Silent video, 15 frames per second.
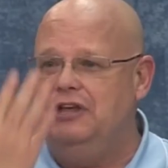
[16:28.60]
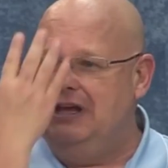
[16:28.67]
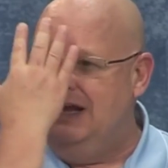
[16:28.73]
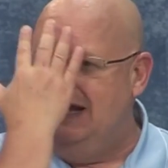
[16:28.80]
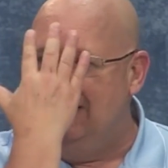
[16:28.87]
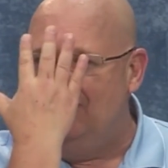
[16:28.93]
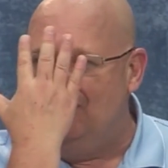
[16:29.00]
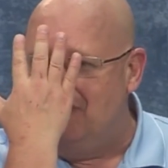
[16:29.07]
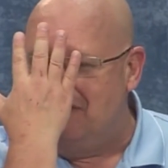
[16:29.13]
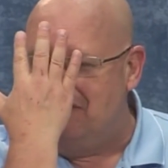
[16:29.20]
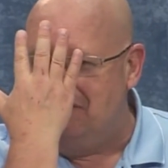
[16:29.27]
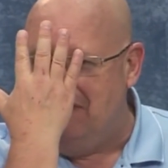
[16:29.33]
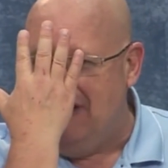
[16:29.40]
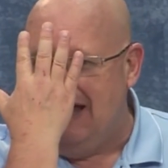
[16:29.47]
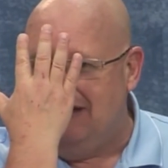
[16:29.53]
the in your
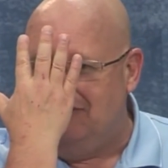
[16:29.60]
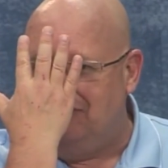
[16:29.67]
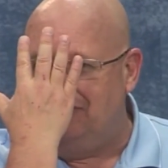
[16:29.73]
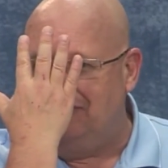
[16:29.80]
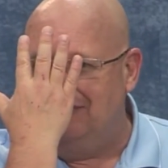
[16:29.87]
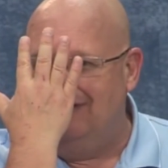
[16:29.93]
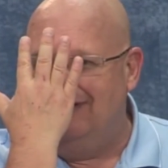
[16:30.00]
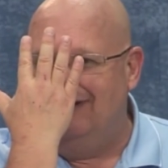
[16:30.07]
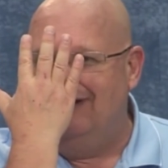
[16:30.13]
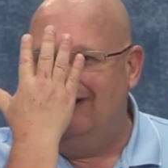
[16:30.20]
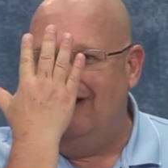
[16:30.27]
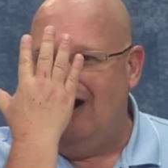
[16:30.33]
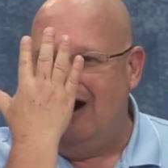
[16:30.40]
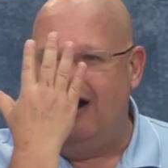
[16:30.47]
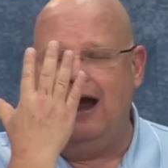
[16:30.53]
face,
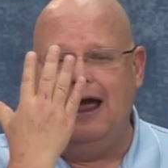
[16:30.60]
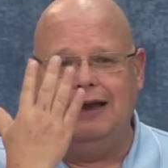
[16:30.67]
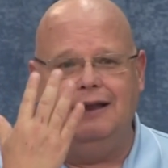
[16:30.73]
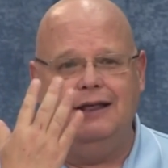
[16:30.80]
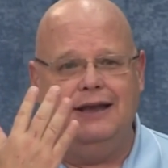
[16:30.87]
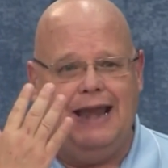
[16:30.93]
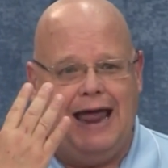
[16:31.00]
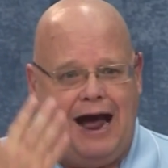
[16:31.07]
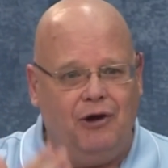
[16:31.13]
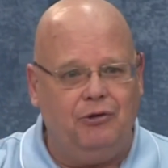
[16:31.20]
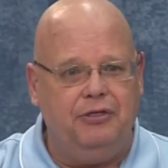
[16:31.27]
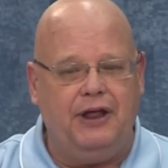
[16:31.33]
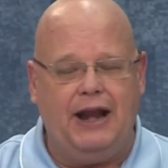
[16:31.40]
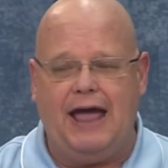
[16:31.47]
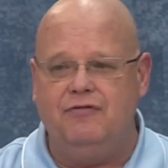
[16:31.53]
all right,
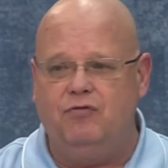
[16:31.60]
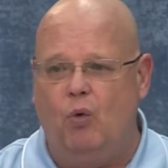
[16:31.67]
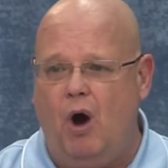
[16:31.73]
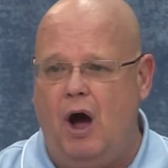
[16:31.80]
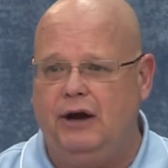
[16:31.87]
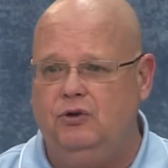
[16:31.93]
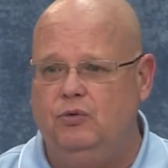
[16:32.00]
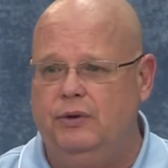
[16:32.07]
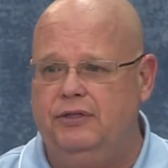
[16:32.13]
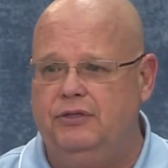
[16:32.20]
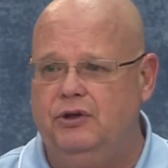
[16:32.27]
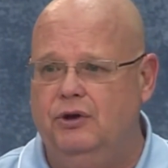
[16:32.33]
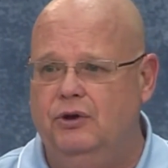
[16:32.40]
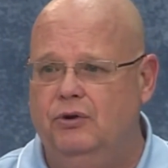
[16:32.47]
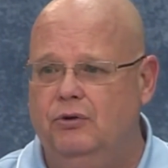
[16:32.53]
now that I've walked
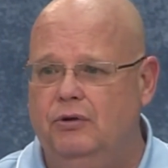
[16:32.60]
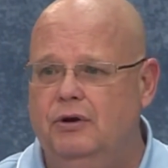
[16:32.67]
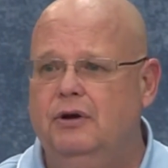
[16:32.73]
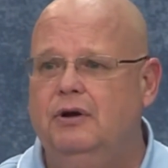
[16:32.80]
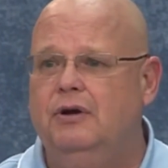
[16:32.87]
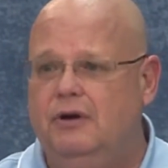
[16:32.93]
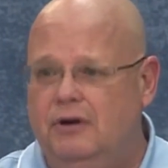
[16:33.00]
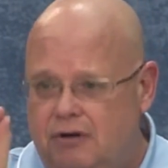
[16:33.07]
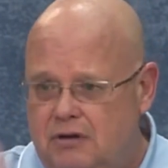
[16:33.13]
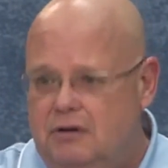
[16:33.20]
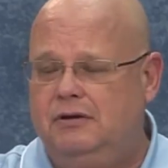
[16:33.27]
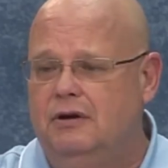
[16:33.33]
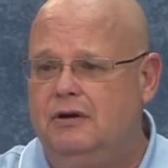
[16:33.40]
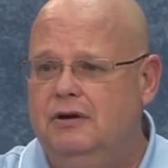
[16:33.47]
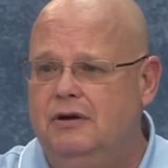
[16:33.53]
with you,
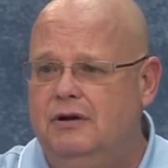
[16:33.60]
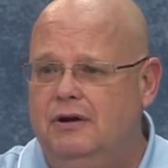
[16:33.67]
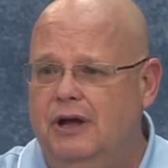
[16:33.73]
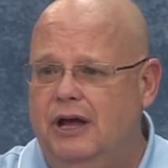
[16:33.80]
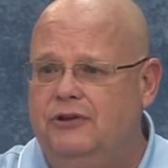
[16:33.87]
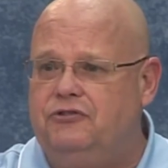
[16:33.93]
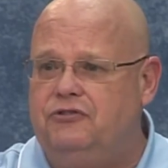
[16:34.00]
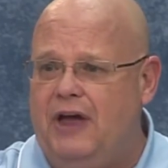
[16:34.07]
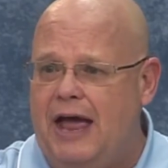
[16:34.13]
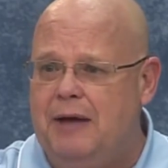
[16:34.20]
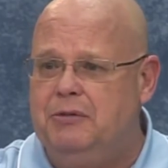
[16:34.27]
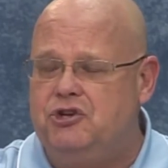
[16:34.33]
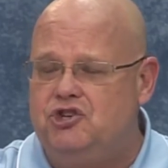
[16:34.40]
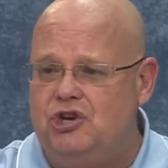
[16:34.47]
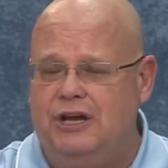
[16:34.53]
it's
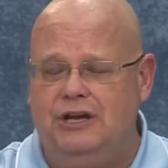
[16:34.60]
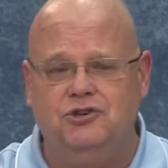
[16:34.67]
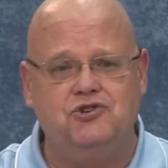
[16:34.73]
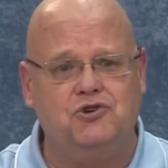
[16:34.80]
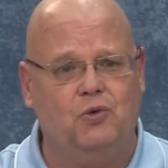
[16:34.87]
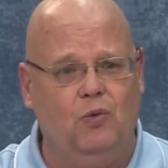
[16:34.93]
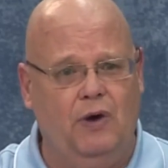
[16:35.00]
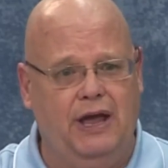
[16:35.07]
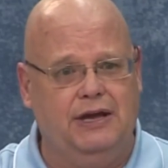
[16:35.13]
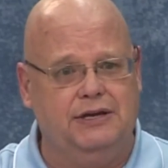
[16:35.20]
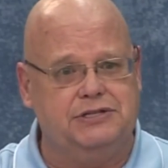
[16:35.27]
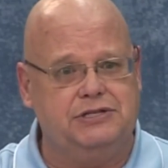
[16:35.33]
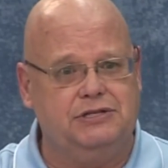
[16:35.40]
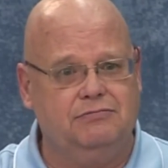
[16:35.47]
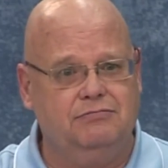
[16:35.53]
time to change your
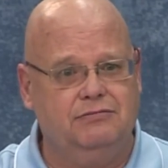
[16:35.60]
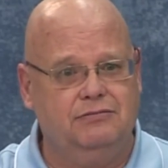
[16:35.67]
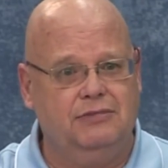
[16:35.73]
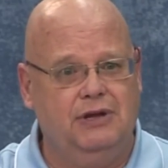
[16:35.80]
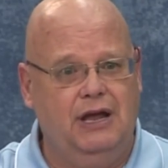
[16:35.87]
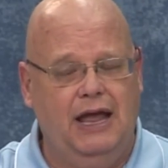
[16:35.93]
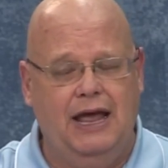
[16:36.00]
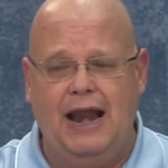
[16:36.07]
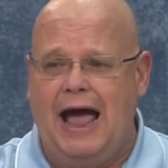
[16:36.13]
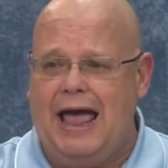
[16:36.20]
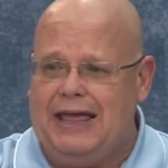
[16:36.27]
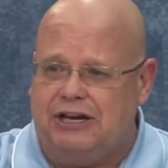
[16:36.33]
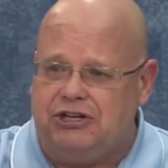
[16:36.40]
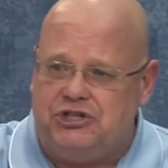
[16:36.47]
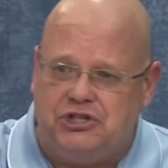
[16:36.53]
ways. And
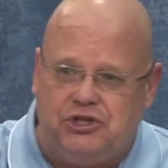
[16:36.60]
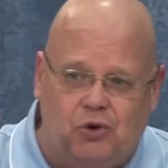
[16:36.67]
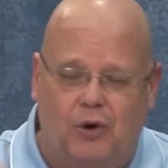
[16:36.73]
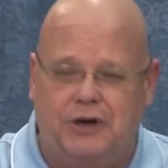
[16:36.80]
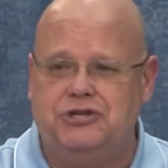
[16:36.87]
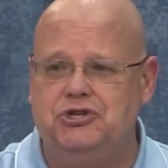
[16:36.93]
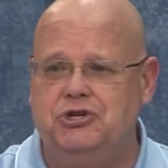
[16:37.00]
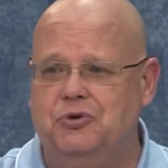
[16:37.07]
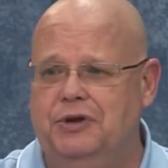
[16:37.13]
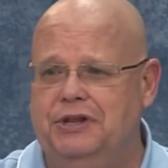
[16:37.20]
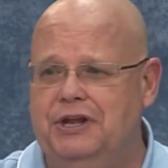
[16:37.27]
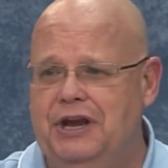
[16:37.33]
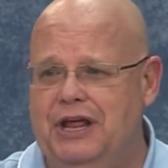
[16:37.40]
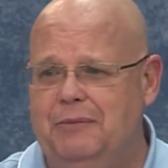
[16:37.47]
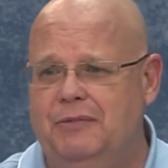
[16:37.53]
I exhort you
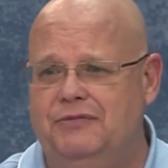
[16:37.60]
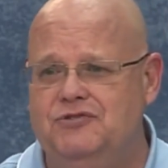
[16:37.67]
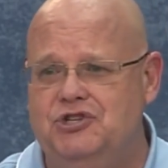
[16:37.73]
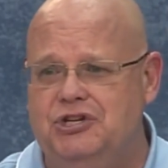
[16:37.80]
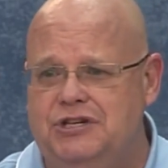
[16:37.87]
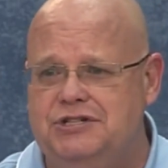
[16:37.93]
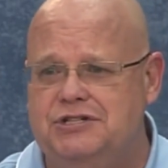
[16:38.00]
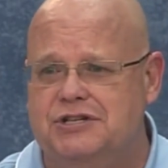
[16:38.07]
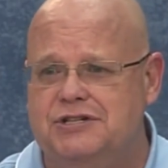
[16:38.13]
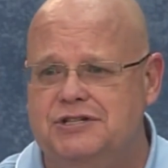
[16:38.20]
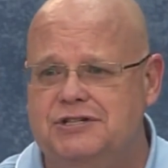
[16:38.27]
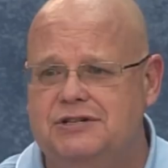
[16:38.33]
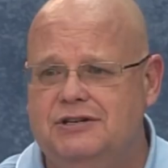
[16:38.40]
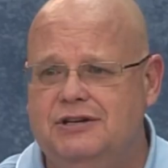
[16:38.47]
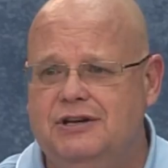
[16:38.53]
in the name of
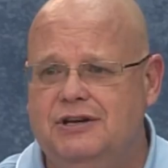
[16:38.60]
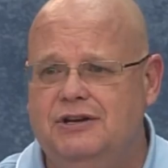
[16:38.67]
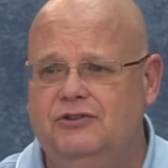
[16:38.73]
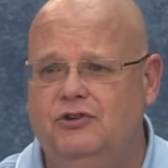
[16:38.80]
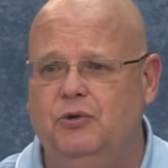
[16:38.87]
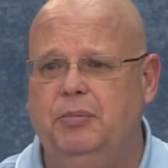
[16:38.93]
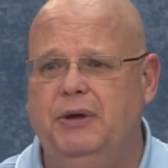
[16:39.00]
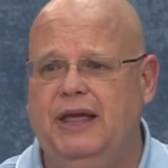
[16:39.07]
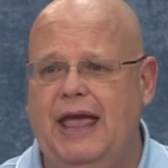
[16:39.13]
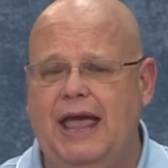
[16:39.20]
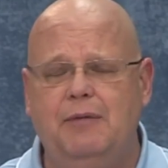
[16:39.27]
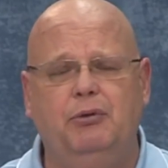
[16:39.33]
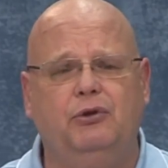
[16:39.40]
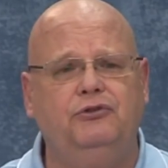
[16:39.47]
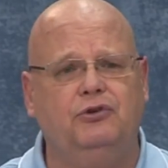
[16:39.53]
Jesus to be
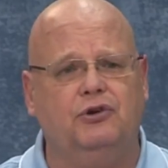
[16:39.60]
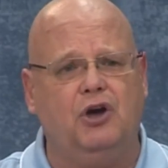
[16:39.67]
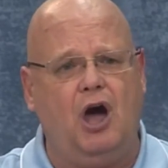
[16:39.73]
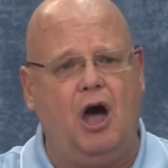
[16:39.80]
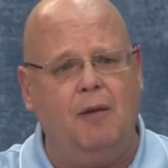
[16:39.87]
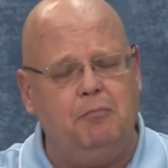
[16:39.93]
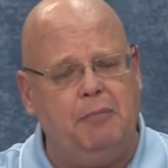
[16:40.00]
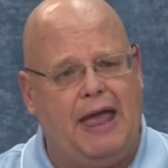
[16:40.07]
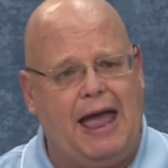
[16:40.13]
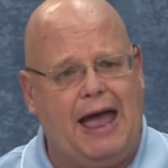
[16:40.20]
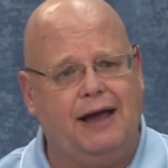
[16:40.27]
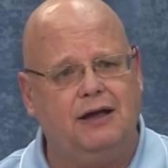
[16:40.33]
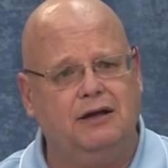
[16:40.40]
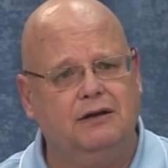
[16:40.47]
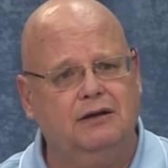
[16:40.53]
able to come
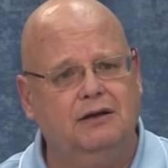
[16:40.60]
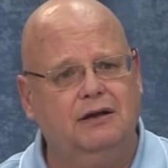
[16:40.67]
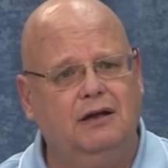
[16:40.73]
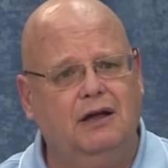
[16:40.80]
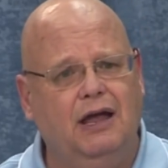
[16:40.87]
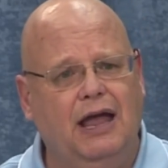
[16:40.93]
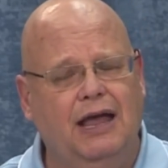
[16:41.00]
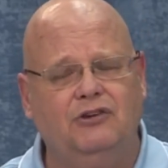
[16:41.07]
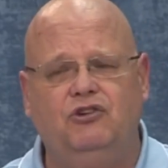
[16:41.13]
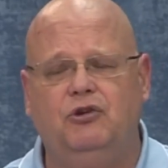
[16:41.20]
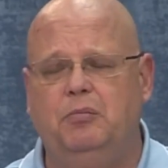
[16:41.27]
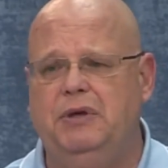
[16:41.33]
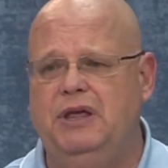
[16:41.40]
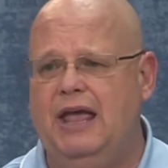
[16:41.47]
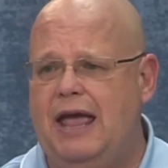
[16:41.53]
back and
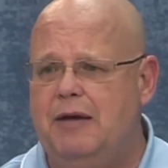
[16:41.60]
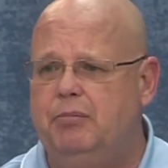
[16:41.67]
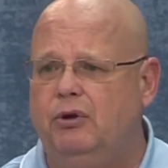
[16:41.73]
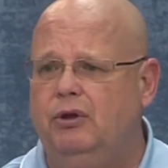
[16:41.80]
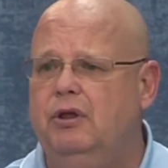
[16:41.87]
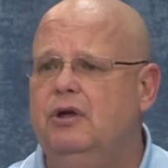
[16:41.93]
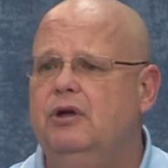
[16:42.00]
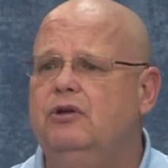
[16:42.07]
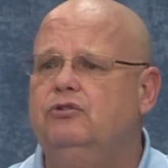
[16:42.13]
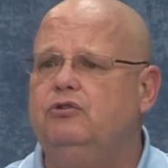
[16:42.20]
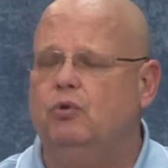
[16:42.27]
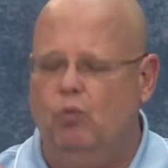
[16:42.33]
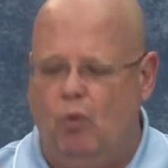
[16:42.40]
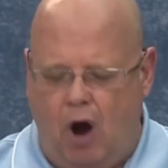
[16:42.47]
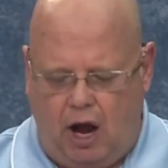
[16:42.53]
to be able
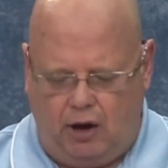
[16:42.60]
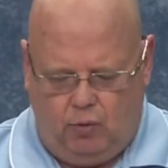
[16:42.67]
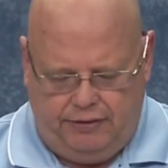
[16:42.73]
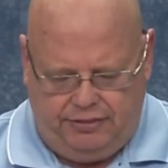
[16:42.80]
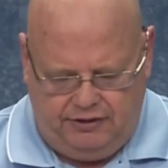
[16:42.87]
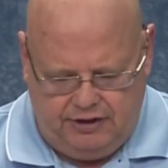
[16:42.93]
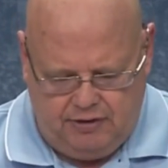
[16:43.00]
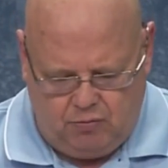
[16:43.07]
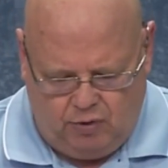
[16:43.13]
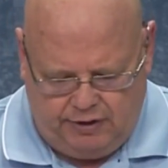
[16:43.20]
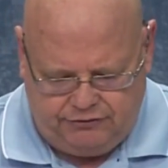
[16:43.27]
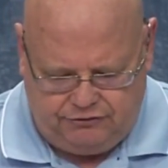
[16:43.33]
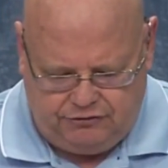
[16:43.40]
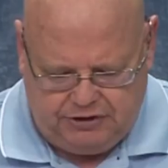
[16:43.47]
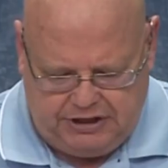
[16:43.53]
to walk with him
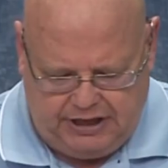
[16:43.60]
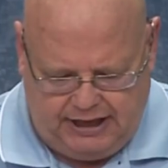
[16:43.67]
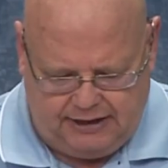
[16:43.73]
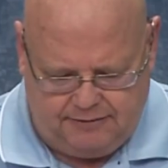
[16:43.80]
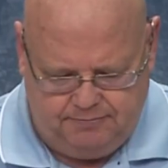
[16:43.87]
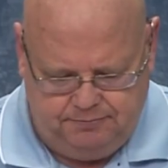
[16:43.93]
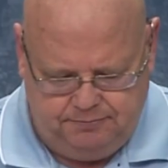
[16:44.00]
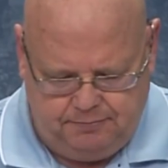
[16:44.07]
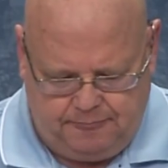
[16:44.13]
once again.